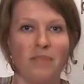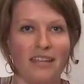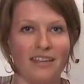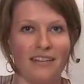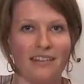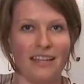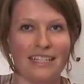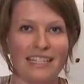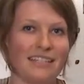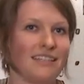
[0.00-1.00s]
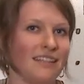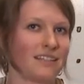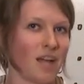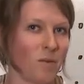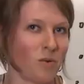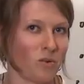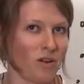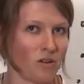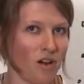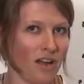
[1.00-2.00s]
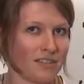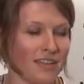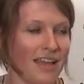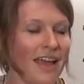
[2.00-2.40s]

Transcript: been an easy thing to come across.